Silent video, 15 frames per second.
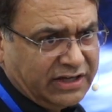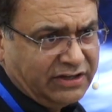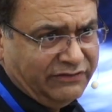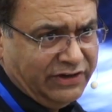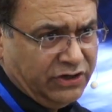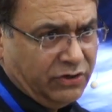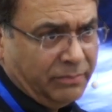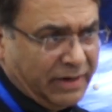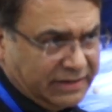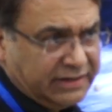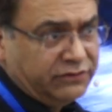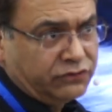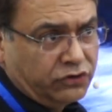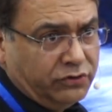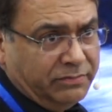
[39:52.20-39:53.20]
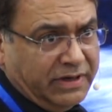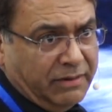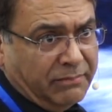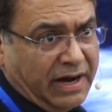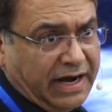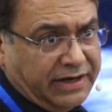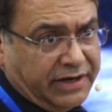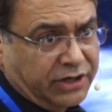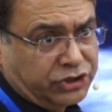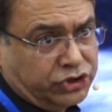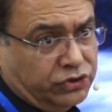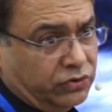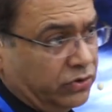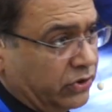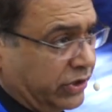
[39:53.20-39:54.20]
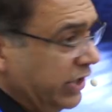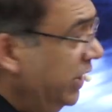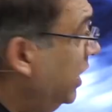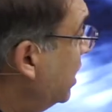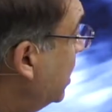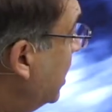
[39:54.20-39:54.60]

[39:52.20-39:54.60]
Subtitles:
at the video, but this could be a bile duct too, okay?